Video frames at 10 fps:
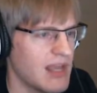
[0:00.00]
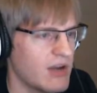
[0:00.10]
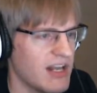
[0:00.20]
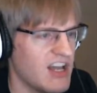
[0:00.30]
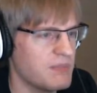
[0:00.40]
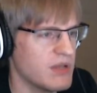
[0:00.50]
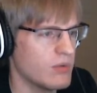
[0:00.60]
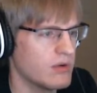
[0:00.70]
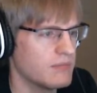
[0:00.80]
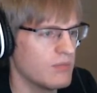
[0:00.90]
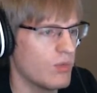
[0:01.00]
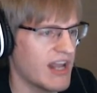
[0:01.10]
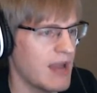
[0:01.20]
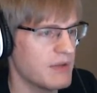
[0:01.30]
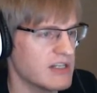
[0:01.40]
How can I help you? What
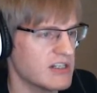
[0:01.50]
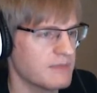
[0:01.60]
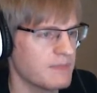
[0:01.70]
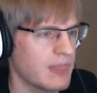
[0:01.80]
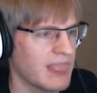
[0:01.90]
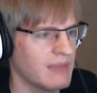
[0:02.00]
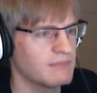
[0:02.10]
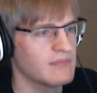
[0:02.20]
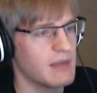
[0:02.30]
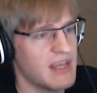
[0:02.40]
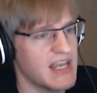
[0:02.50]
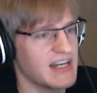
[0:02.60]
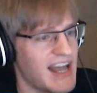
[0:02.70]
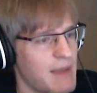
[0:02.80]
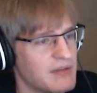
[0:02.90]
happened? I mean,
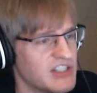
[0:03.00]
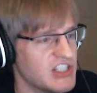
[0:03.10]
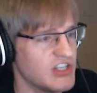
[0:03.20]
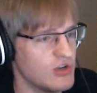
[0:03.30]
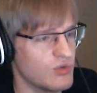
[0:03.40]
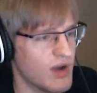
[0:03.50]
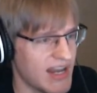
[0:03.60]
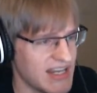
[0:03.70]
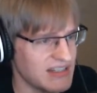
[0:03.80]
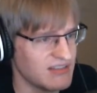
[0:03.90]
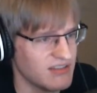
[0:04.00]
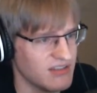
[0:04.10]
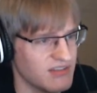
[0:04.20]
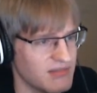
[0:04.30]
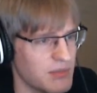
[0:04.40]
it happened to you, right?
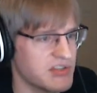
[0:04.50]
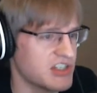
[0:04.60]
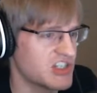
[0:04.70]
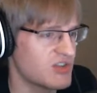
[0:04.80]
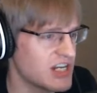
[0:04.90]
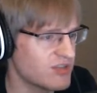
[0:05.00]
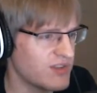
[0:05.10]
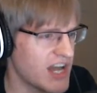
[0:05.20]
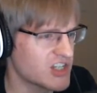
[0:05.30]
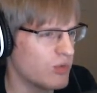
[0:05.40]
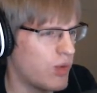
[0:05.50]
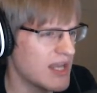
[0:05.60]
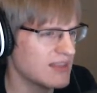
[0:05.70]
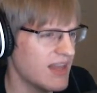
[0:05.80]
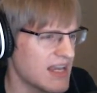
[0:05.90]
There was a strange flash of
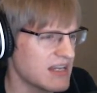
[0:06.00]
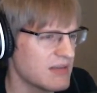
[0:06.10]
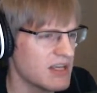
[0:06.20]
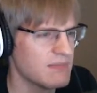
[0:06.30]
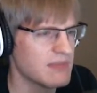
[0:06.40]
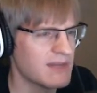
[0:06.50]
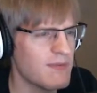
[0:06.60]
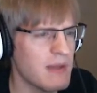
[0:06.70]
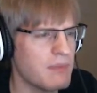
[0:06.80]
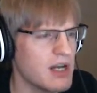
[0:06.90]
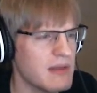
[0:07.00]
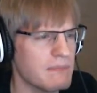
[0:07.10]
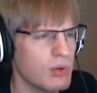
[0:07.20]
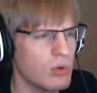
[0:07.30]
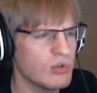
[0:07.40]
white light. Then I felt my body being
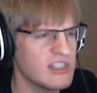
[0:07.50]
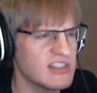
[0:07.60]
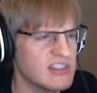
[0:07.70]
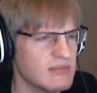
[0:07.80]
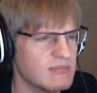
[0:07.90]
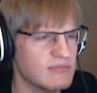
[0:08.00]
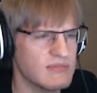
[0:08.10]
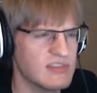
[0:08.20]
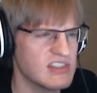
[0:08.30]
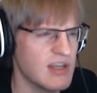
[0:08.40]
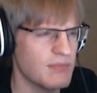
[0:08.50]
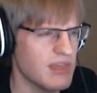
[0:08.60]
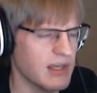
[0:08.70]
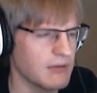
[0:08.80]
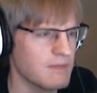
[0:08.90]
pulled into
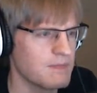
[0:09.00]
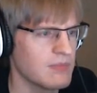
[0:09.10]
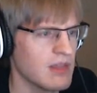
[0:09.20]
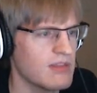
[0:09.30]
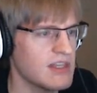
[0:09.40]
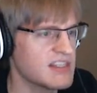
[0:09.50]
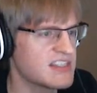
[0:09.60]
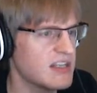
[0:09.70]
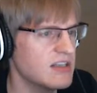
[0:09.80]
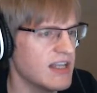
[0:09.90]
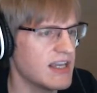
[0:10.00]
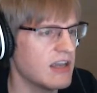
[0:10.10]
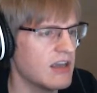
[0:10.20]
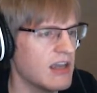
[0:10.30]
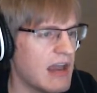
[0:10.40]
something. Then suddenly,
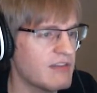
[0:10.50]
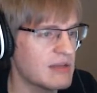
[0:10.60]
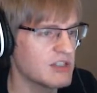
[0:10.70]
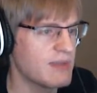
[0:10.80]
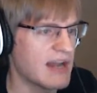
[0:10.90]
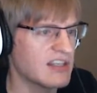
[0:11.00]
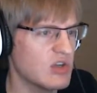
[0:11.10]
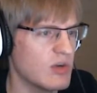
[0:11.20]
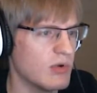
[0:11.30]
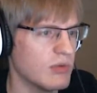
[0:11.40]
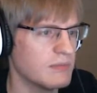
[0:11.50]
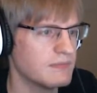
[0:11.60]
everything was back to normal.